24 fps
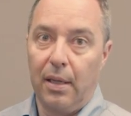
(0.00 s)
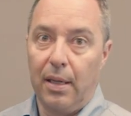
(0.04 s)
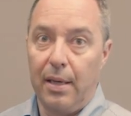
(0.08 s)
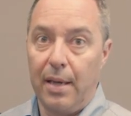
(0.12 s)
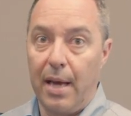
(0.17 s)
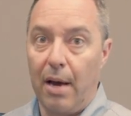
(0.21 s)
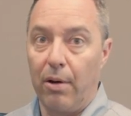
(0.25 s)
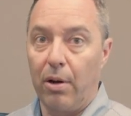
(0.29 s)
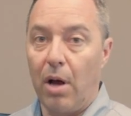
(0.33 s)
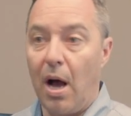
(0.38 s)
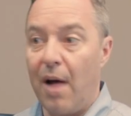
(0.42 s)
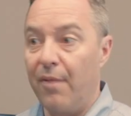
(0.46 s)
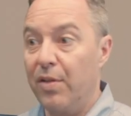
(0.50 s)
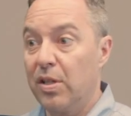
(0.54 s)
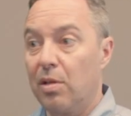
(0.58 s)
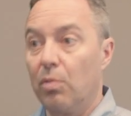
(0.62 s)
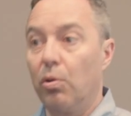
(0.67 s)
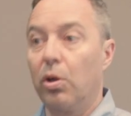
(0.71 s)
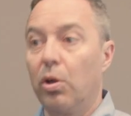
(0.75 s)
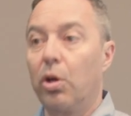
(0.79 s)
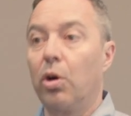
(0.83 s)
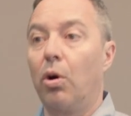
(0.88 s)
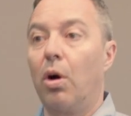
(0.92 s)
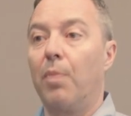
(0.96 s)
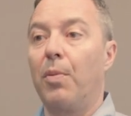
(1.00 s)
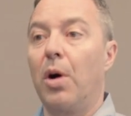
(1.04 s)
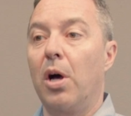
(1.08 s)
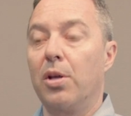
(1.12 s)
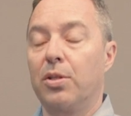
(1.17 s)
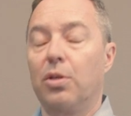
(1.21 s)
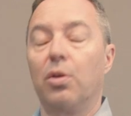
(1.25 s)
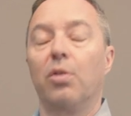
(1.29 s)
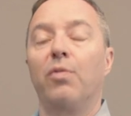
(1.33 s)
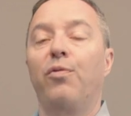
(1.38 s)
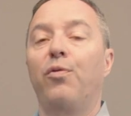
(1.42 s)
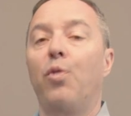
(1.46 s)
Now, obviously, we'll go up
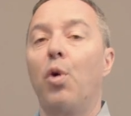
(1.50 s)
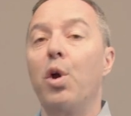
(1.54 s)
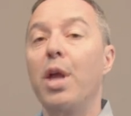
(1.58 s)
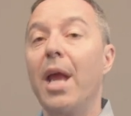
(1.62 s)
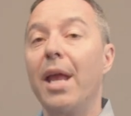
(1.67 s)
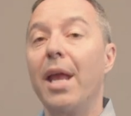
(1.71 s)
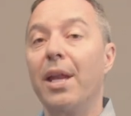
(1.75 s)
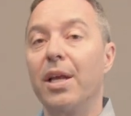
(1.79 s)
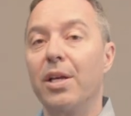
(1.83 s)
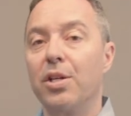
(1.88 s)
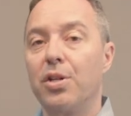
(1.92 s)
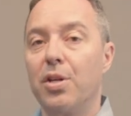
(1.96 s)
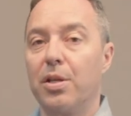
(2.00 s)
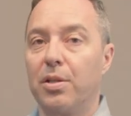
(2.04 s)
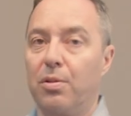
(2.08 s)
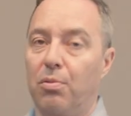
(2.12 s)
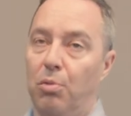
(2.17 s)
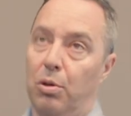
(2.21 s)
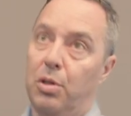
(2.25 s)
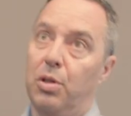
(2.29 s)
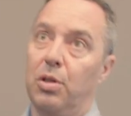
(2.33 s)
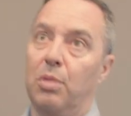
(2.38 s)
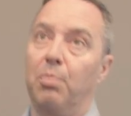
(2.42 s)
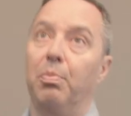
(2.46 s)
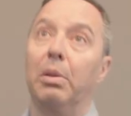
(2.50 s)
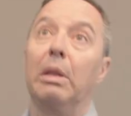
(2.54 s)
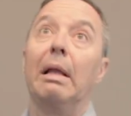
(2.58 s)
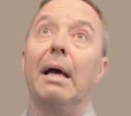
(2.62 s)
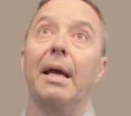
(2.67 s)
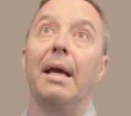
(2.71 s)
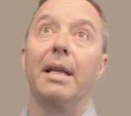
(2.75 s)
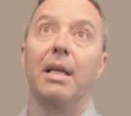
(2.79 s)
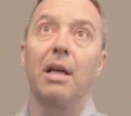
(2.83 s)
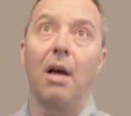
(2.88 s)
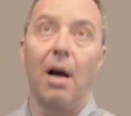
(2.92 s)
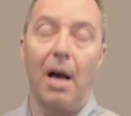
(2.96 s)
also to 48 inches, which is
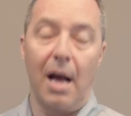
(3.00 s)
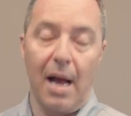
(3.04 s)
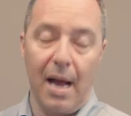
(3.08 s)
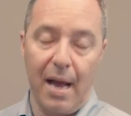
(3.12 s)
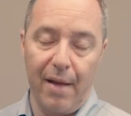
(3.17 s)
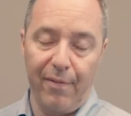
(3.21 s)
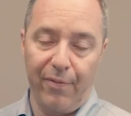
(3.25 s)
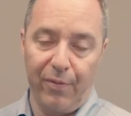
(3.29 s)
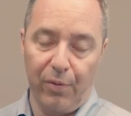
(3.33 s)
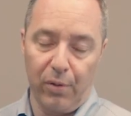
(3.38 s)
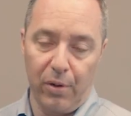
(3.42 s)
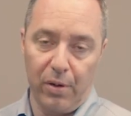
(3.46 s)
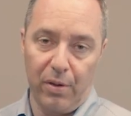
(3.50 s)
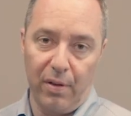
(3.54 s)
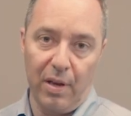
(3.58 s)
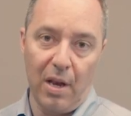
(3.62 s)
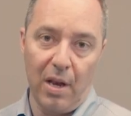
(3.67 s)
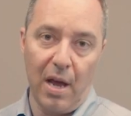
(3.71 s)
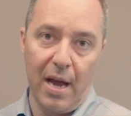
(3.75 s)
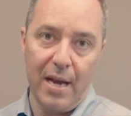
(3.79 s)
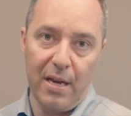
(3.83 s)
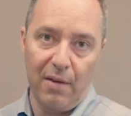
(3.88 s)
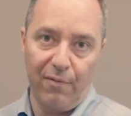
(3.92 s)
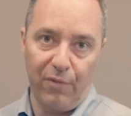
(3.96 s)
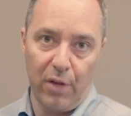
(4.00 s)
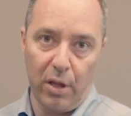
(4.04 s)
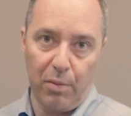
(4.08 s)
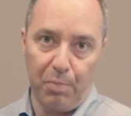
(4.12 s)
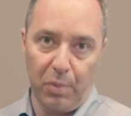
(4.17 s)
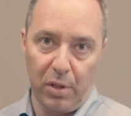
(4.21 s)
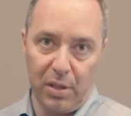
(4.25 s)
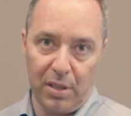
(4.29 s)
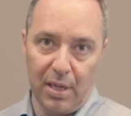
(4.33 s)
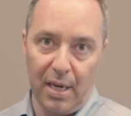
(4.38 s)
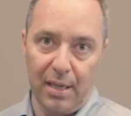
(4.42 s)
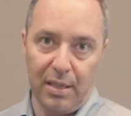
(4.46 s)
plenty high for the 95th
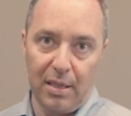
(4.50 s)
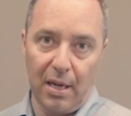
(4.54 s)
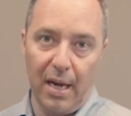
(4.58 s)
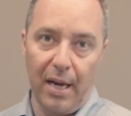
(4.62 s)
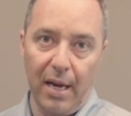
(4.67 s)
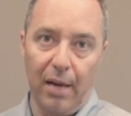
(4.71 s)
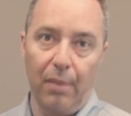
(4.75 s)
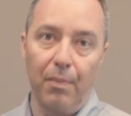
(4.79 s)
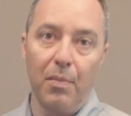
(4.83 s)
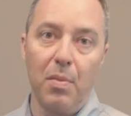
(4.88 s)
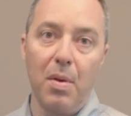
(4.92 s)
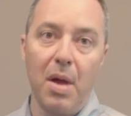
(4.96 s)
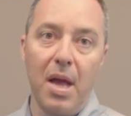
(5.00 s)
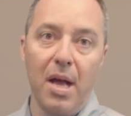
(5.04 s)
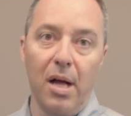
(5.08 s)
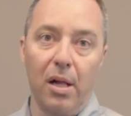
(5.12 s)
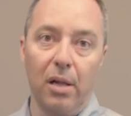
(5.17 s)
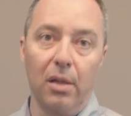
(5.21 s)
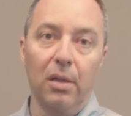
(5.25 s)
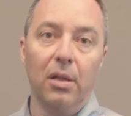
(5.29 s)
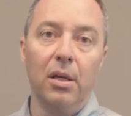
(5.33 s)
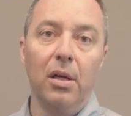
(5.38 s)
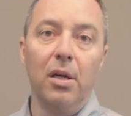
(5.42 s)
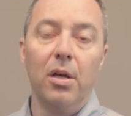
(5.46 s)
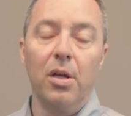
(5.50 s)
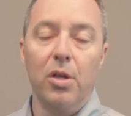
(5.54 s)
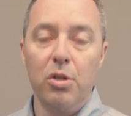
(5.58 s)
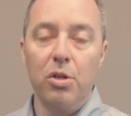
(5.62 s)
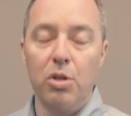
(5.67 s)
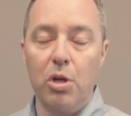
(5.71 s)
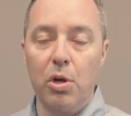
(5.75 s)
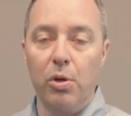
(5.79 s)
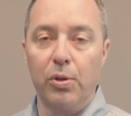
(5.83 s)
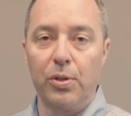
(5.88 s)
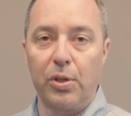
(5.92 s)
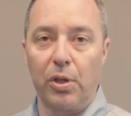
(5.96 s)
percentile male
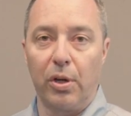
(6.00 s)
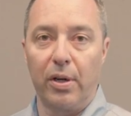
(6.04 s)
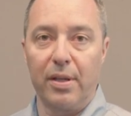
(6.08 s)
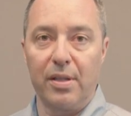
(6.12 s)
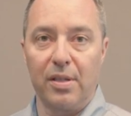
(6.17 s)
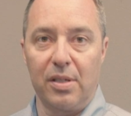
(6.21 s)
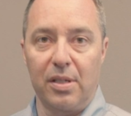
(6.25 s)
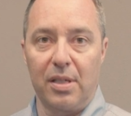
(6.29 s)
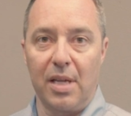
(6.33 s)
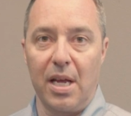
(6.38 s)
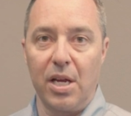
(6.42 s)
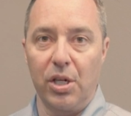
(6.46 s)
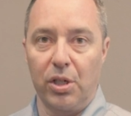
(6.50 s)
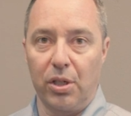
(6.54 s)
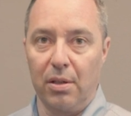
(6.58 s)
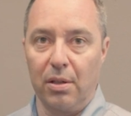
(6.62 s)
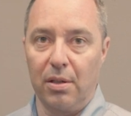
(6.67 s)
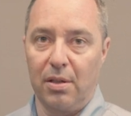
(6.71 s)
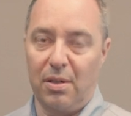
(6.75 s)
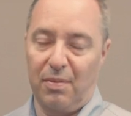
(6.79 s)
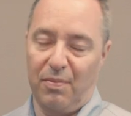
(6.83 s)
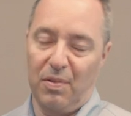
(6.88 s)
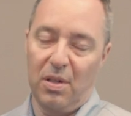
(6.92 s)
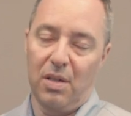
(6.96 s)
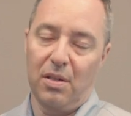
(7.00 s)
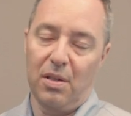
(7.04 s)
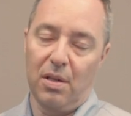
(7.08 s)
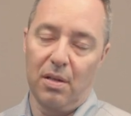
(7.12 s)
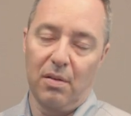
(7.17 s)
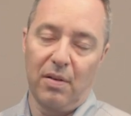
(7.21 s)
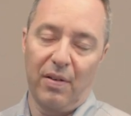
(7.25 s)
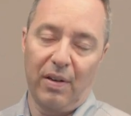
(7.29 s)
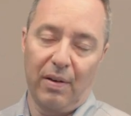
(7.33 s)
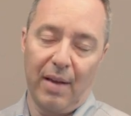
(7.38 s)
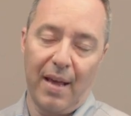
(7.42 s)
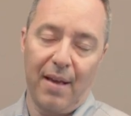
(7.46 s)
user at the station. In
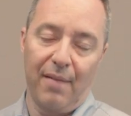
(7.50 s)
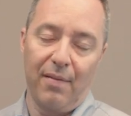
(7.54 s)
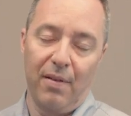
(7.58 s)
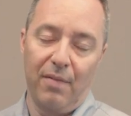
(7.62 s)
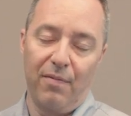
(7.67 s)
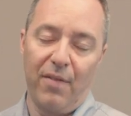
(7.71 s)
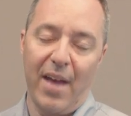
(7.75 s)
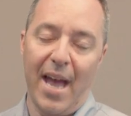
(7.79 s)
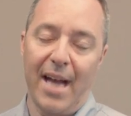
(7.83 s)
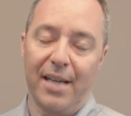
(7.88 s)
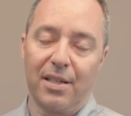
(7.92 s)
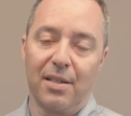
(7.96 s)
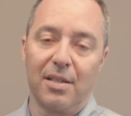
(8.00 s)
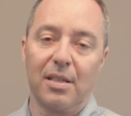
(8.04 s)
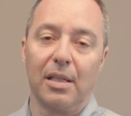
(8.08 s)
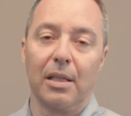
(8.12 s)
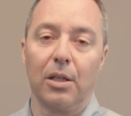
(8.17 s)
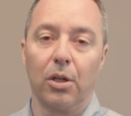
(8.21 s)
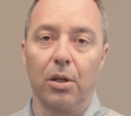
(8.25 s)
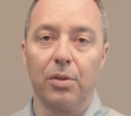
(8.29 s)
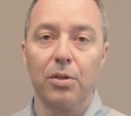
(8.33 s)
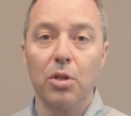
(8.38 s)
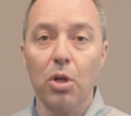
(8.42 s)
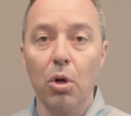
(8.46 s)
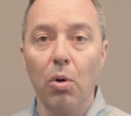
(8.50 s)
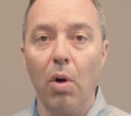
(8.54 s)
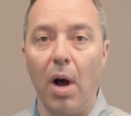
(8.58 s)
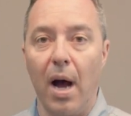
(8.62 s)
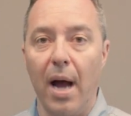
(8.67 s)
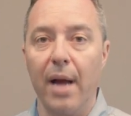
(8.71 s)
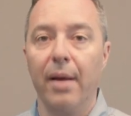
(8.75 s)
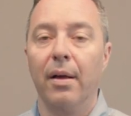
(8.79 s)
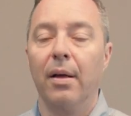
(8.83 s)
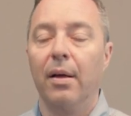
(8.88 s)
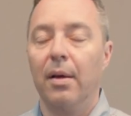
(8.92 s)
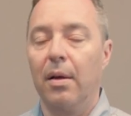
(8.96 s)
fact, it's a little too
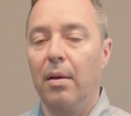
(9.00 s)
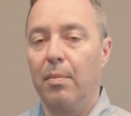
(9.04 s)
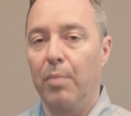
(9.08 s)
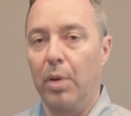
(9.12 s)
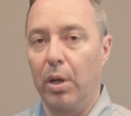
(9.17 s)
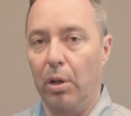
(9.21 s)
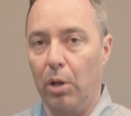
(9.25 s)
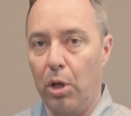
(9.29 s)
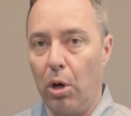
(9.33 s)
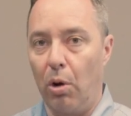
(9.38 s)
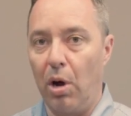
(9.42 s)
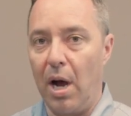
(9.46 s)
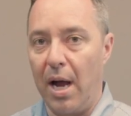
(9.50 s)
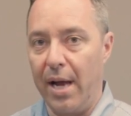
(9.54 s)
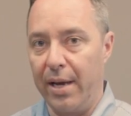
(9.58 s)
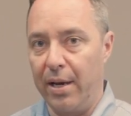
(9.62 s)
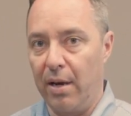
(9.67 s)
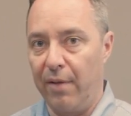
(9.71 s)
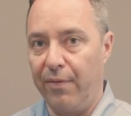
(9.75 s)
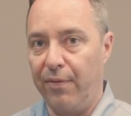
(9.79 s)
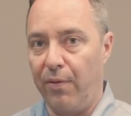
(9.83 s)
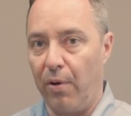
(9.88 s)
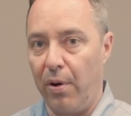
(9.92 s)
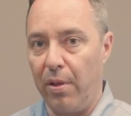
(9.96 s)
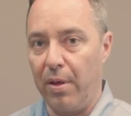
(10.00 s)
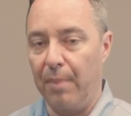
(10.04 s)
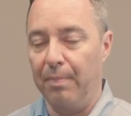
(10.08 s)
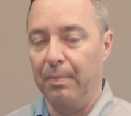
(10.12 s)
high, but it'll go high enough for them.